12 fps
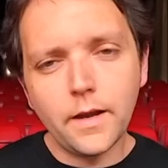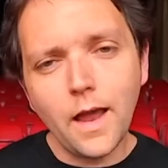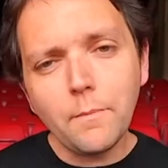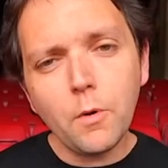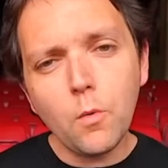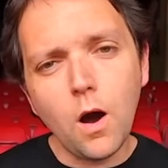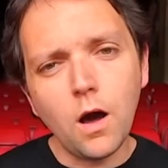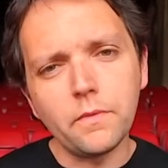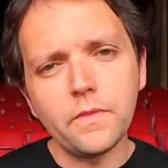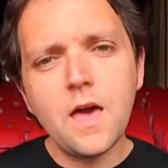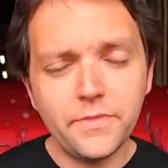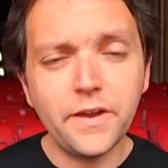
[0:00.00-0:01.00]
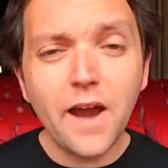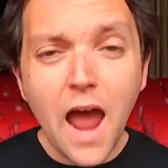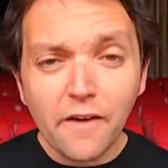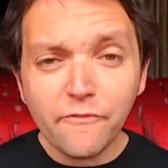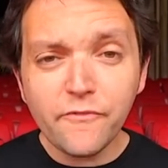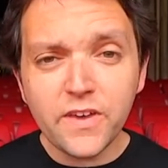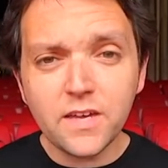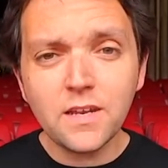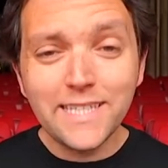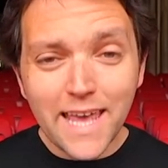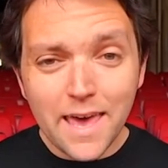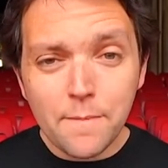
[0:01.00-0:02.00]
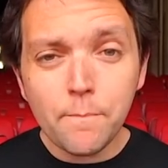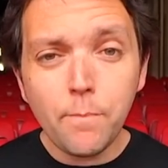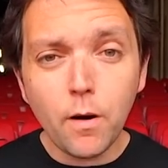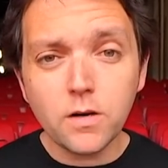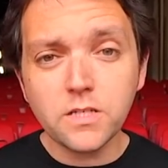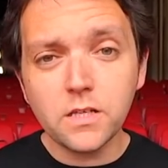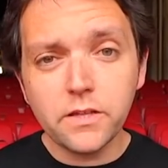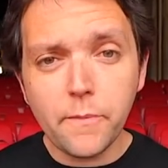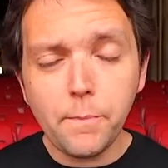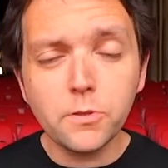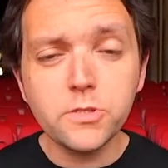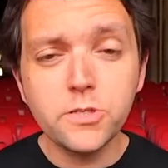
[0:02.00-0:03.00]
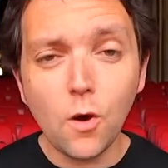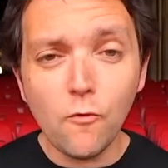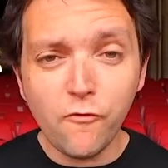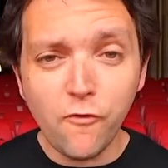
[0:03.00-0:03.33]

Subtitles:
Number 1. There have been 10 Barça-Liverpool so